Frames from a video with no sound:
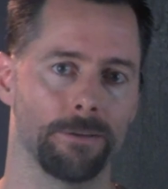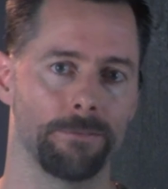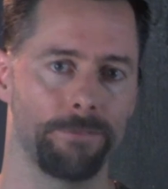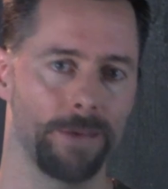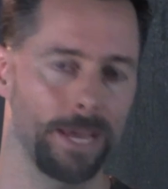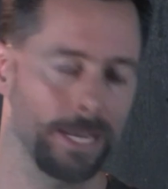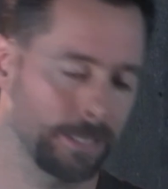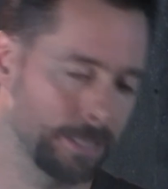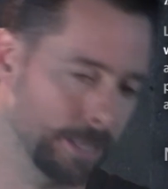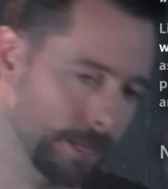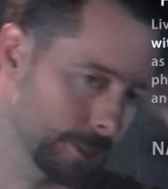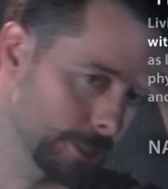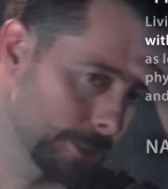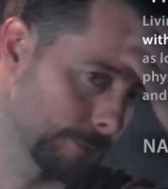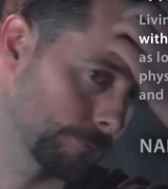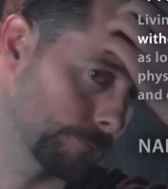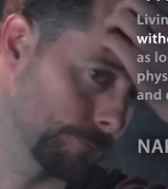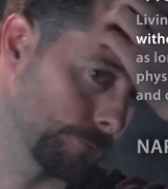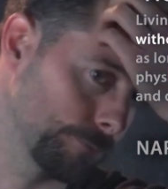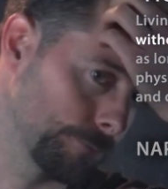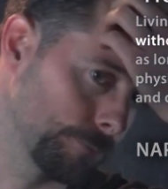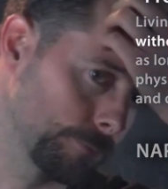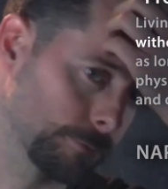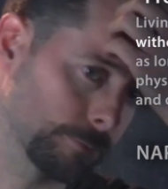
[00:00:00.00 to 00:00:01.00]
affect us.
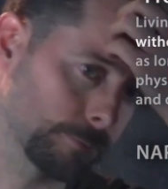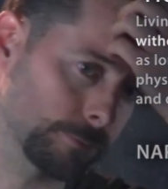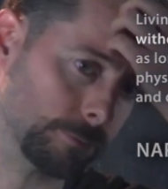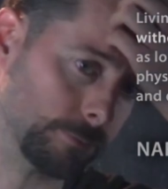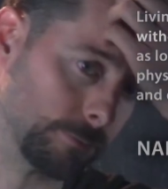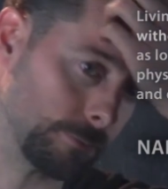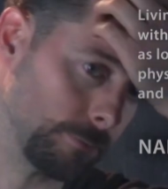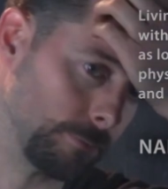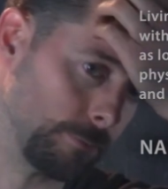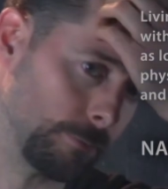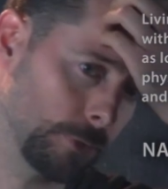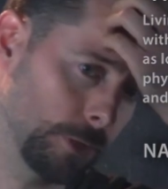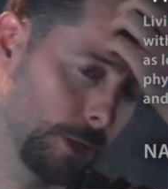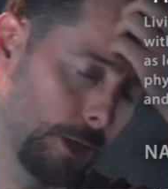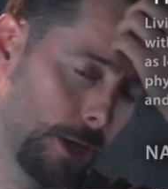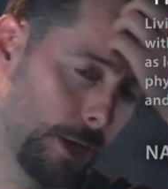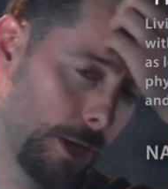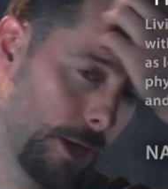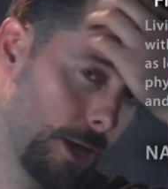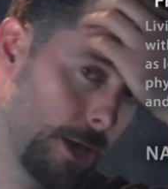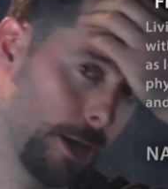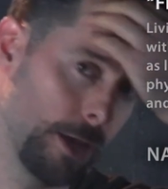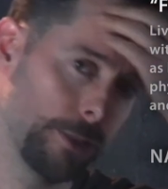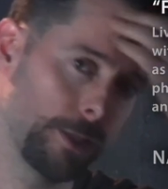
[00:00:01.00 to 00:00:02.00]

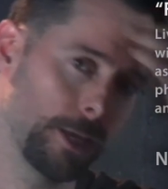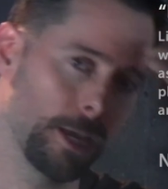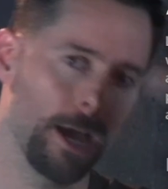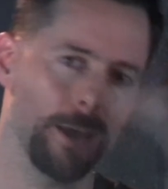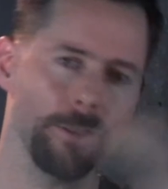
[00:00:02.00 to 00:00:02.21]
The